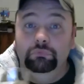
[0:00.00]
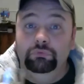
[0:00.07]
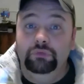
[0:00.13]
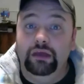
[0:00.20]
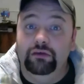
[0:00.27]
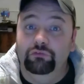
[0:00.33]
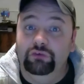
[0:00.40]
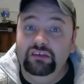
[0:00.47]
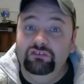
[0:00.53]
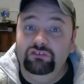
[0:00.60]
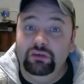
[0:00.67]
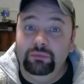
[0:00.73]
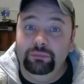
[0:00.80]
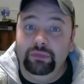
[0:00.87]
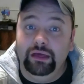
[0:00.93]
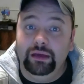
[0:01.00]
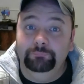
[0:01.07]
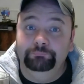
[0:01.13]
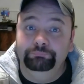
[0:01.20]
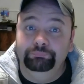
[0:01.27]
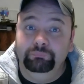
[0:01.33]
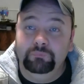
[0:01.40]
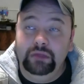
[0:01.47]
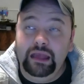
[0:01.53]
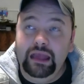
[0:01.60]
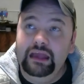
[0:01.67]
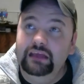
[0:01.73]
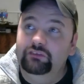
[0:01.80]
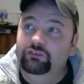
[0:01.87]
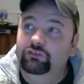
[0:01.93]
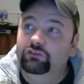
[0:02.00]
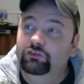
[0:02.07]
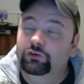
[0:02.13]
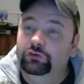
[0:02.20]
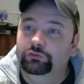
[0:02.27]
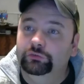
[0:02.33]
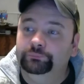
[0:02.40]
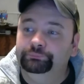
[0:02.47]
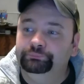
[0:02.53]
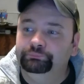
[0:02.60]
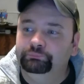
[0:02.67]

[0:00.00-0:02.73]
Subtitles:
There is some there. Yeah, it's a sort of,